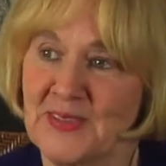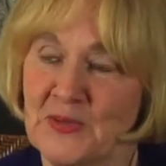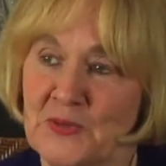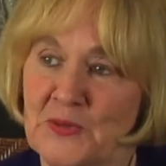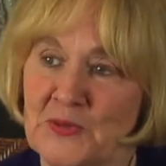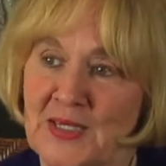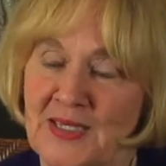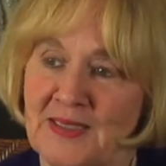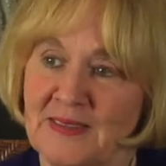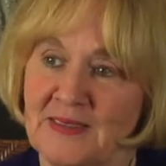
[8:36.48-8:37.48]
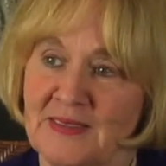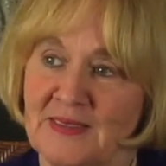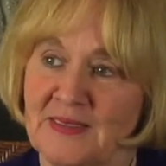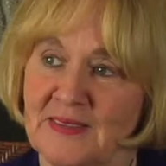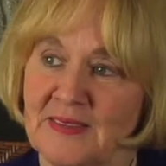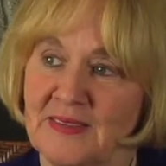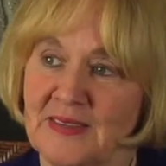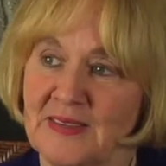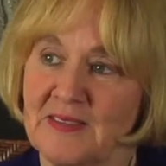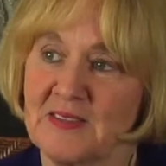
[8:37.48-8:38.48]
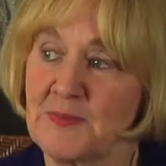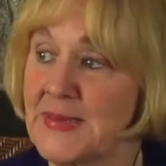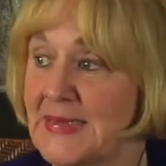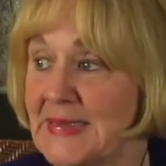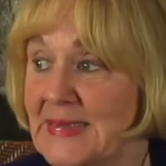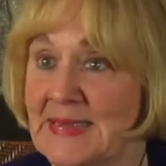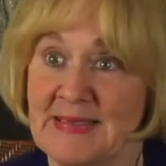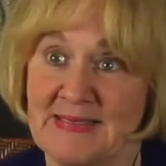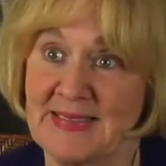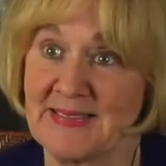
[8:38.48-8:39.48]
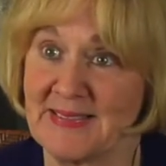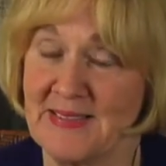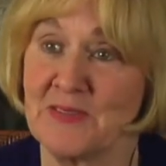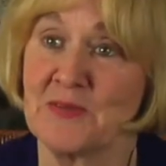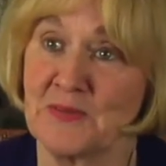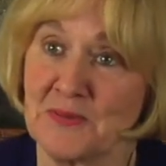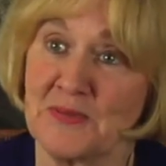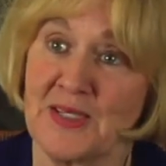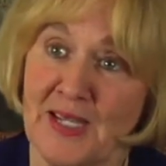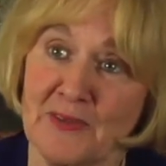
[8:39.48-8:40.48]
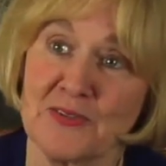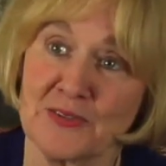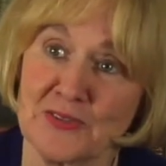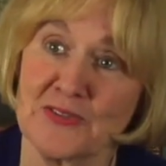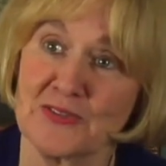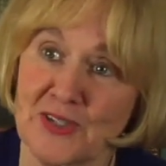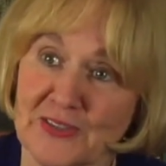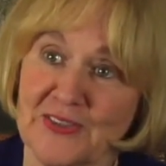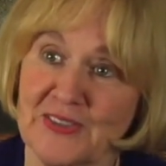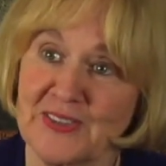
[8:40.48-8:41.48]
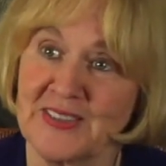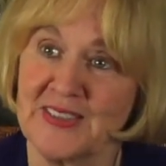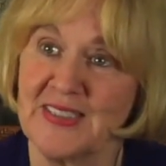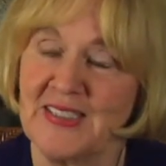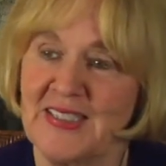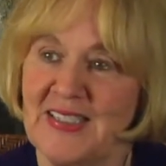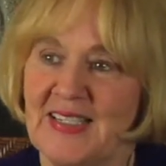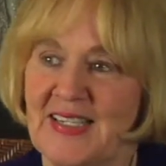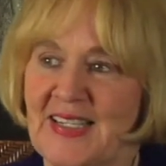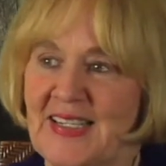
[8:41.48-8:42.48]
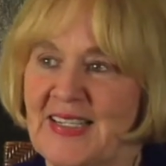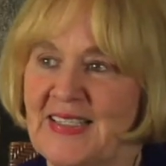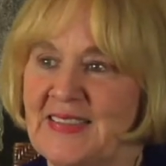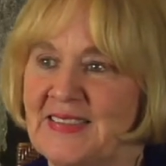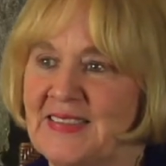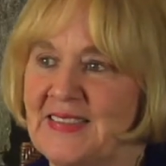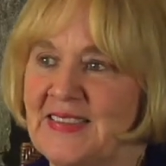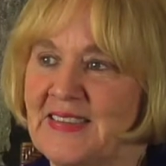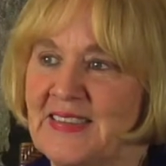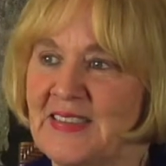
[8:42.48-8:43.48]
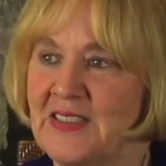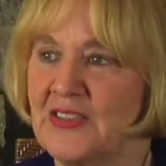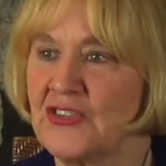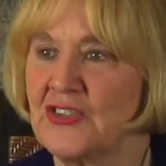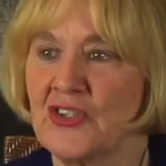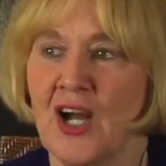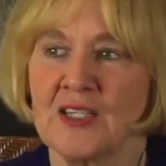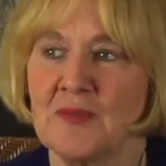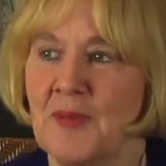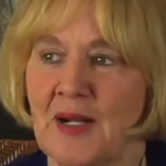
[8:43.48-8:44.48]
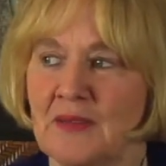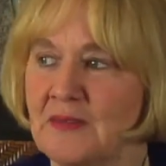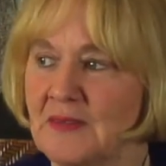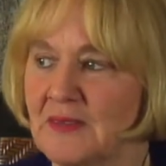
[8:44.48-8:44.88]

who it's been in the 60s when I was her instructor. And she talked about